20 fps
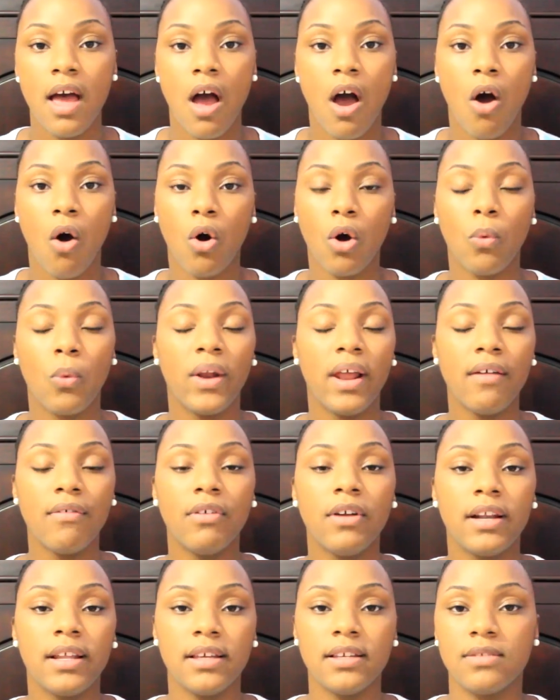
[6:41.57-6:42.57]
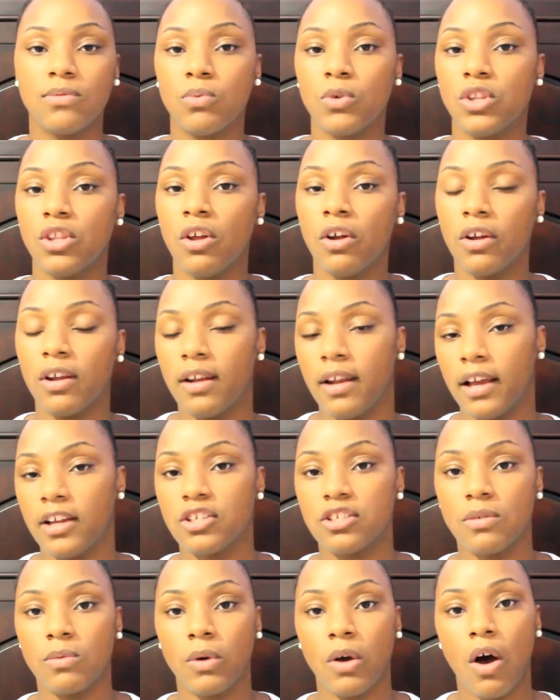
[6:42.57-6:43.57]
or whatever it is with your
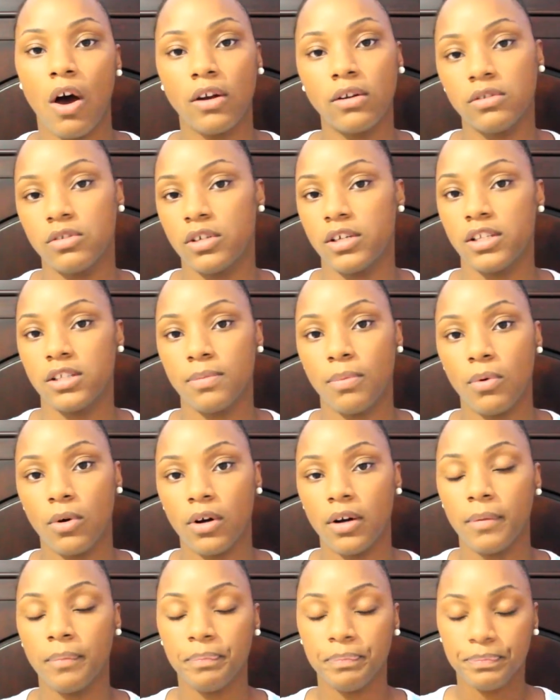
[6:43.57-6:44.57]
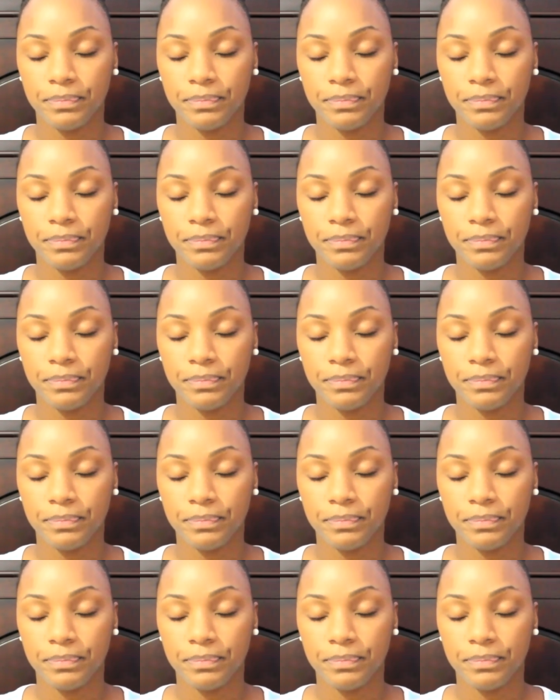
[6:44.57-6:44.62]
connection with auto transport,